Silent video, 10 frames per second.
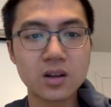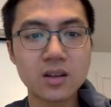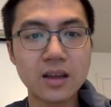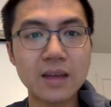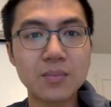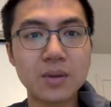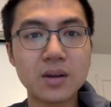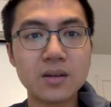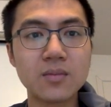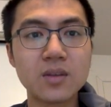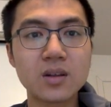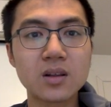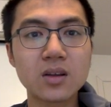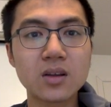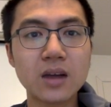on the add button,
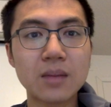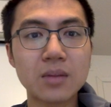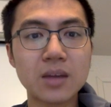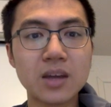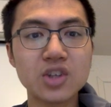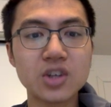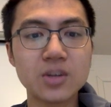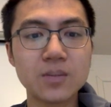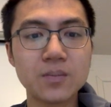click on your application,